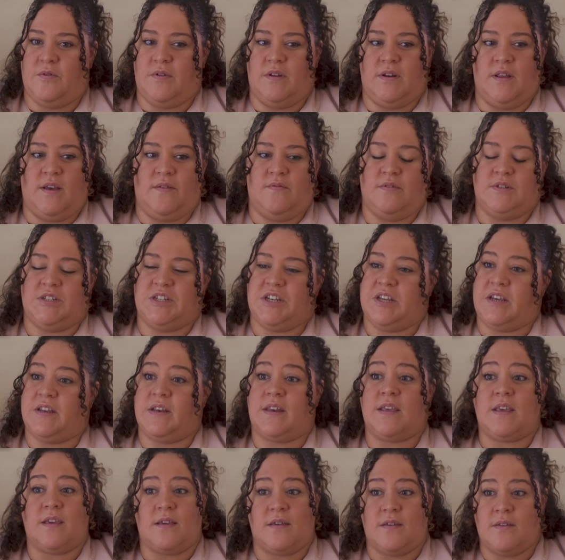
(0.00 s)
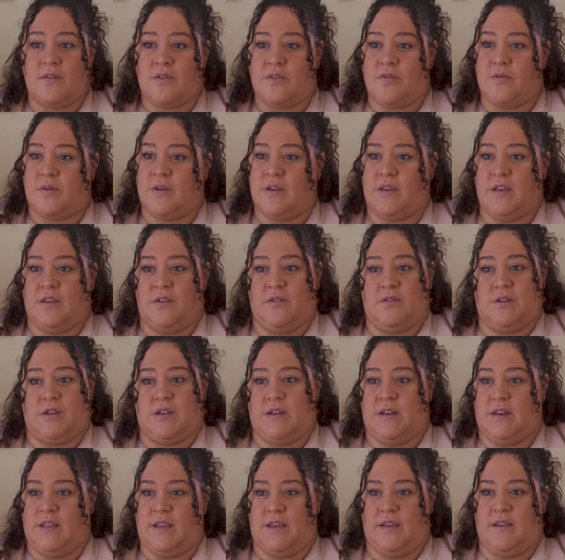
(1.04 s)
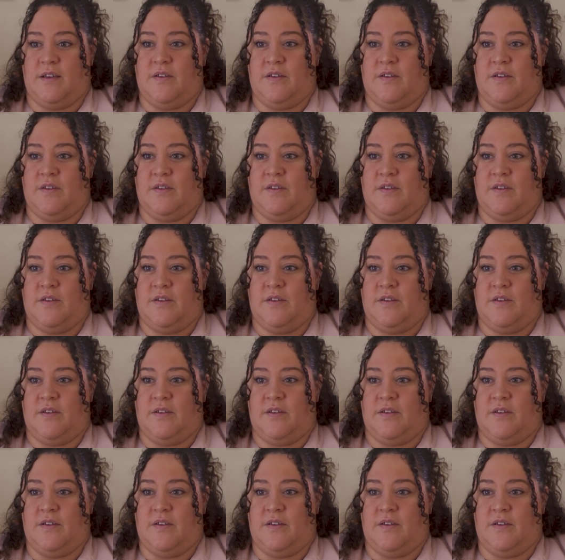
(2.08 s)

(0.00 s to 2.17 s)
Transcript: you didn't have a GED, you could get your GED.